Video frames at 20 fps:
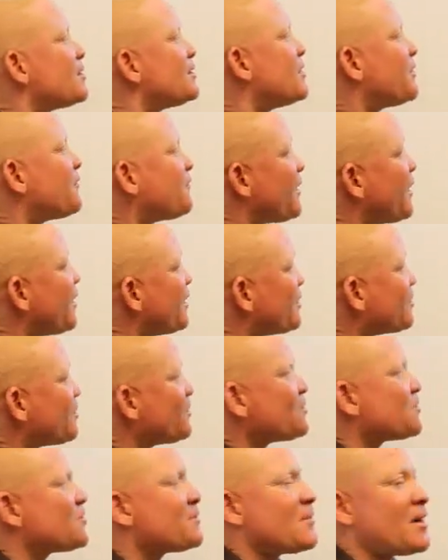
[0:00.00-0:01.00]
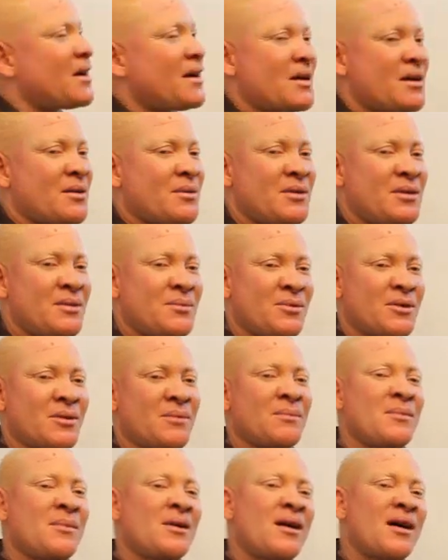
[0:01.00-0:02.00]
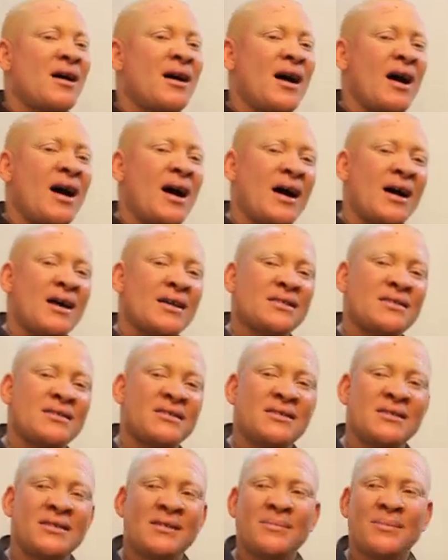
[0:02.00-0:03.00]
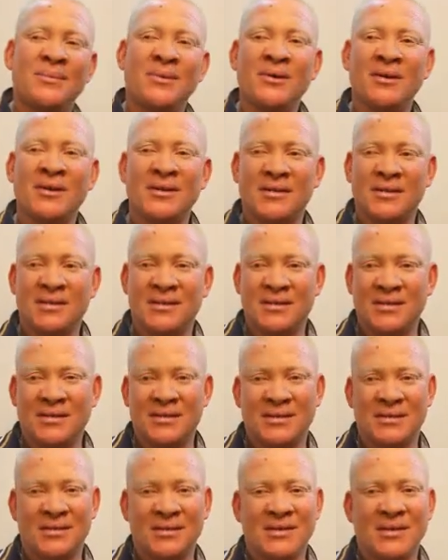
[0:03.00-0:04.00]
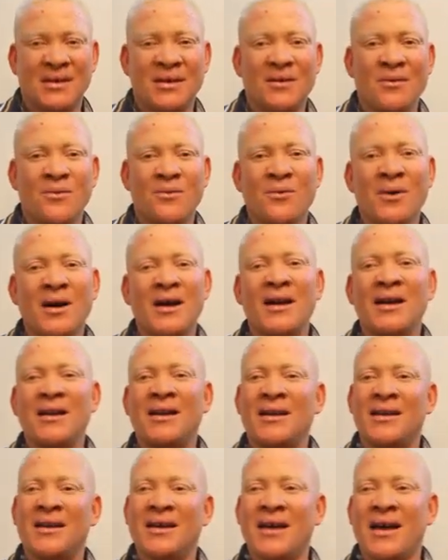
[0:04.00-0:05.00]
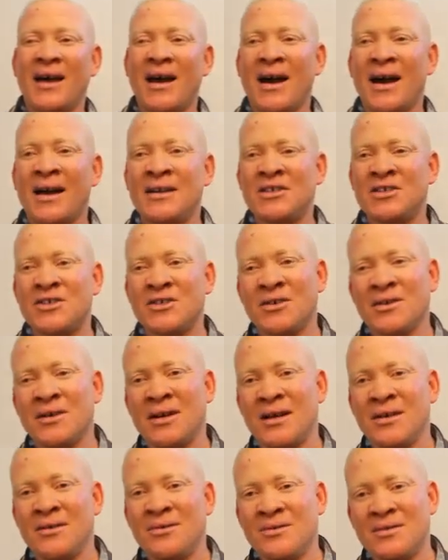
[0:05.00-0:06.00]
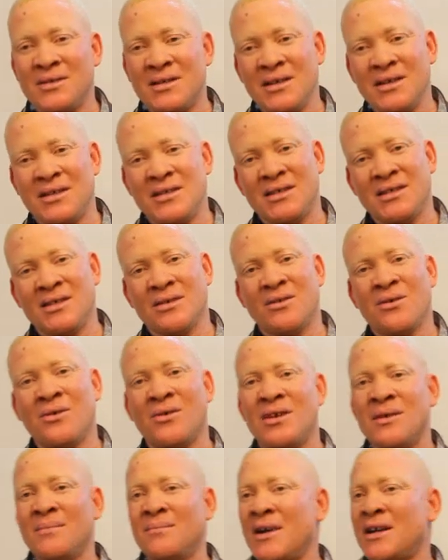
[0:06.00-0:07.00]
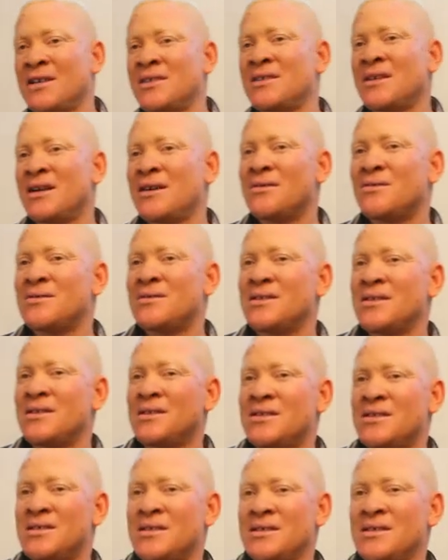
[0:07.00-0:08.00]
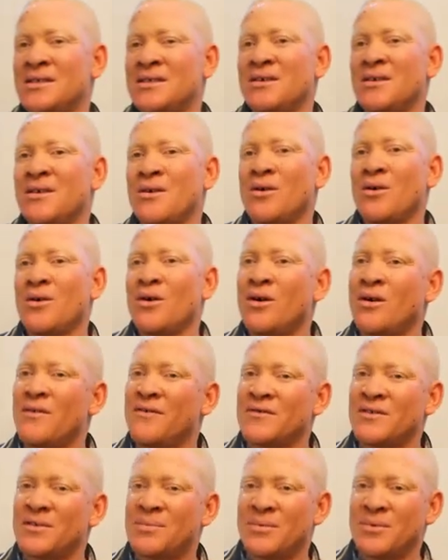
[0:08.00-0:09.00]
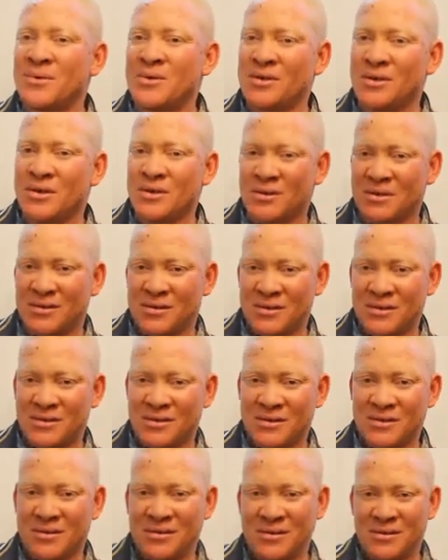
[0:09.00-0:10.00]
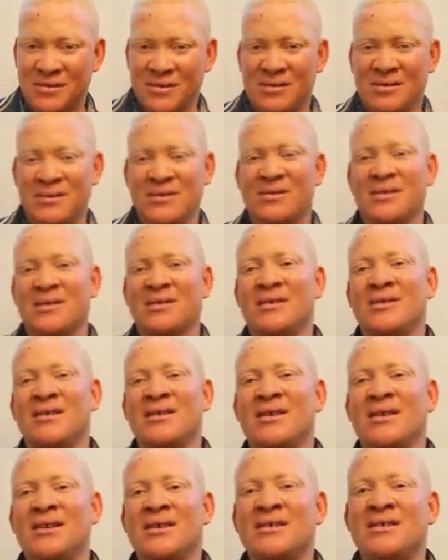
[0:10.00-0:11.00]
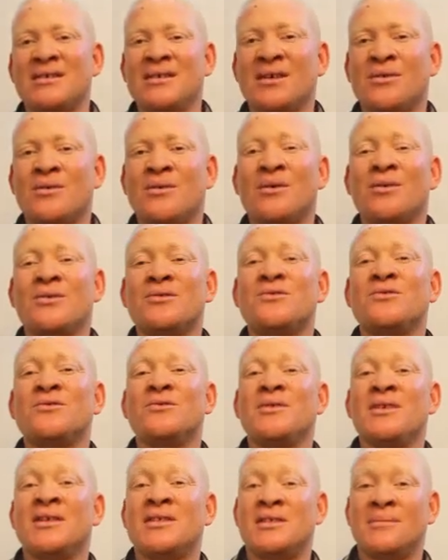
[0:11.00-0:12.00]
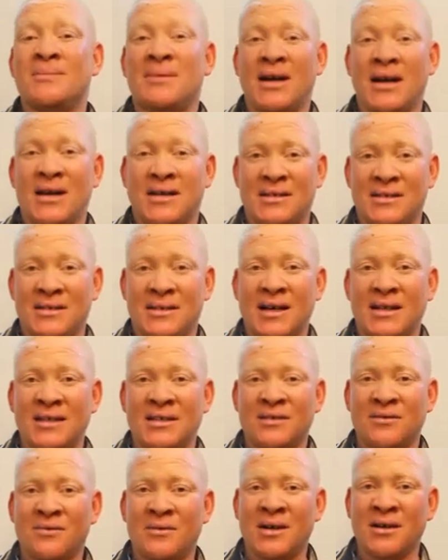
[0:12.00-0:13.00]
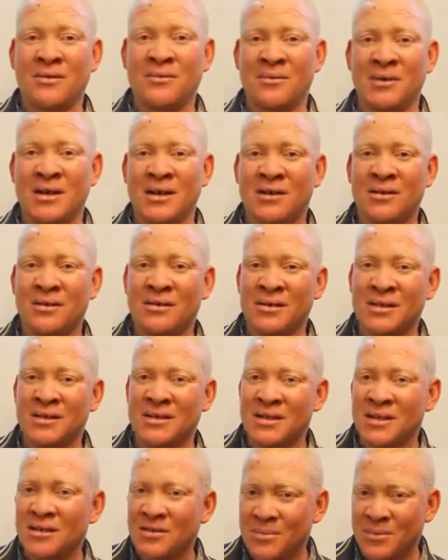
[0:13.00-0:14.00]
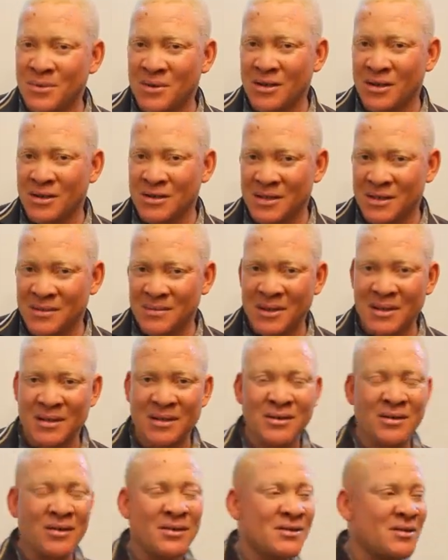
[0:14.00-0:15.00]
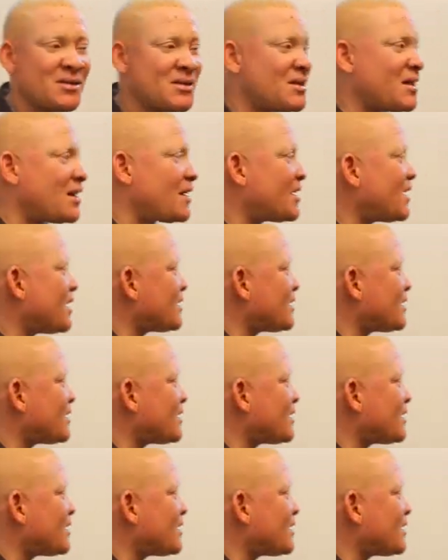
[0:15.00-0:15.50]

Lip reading: define consumer equilibrium as the point where the additional utility or the marginal utility of the product is equal to its price. That is when a single product is being considered.